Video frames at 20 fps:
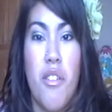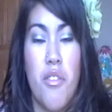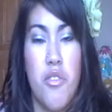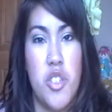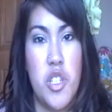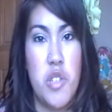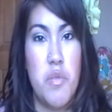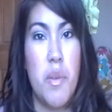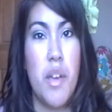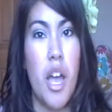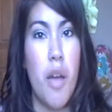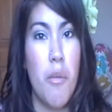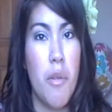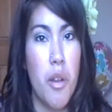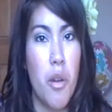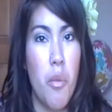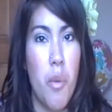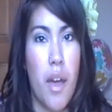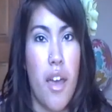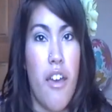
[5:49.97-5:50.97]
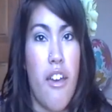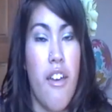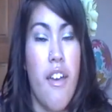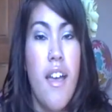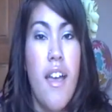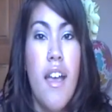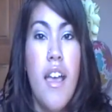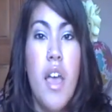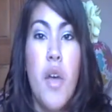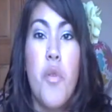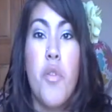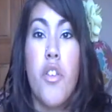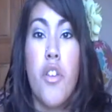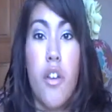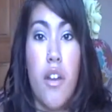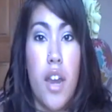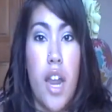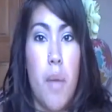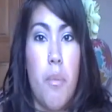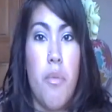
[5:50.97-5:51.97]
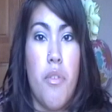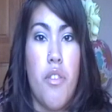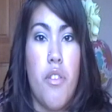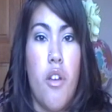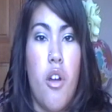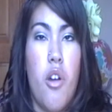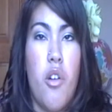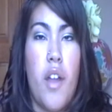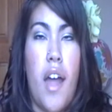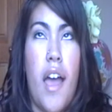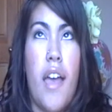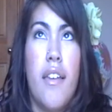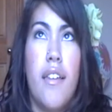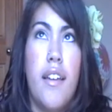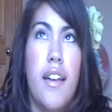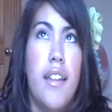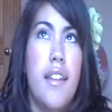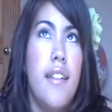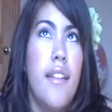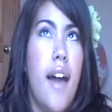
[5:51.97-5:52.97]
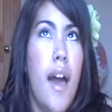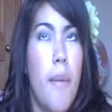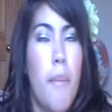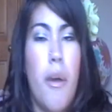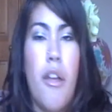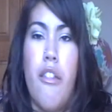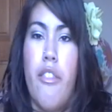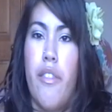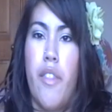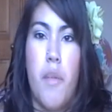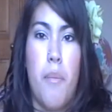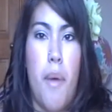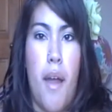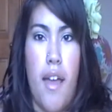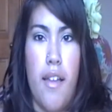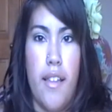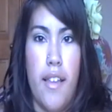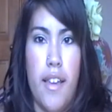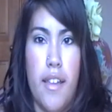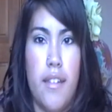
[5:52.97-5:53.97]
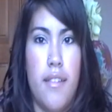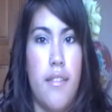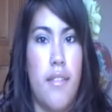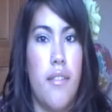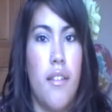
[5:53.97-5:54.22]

So she's becoming aware. It was a good episode, a lot better than the pilot.